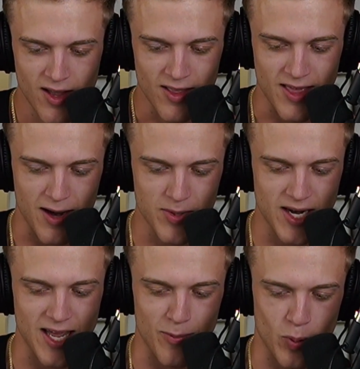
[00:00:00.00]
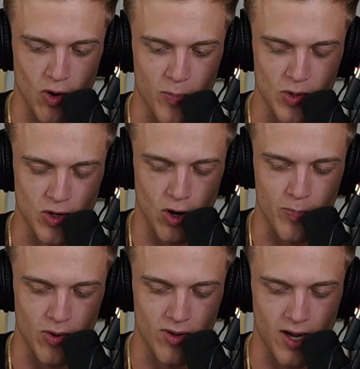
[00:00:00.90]
Then I'm going to get a purple
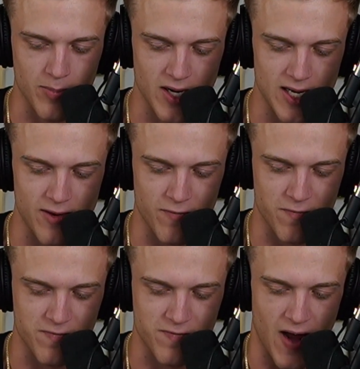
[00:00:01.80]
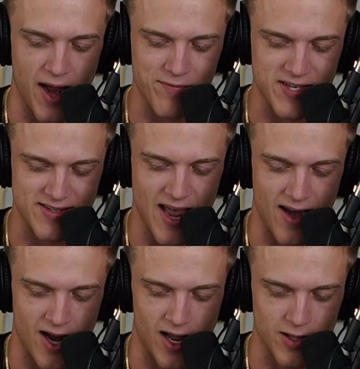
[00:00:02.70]
nurple. I'm going to eat five to 10
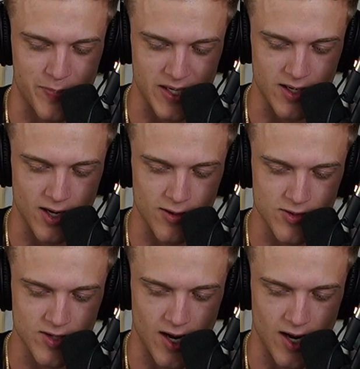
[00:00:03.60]
jalapenos.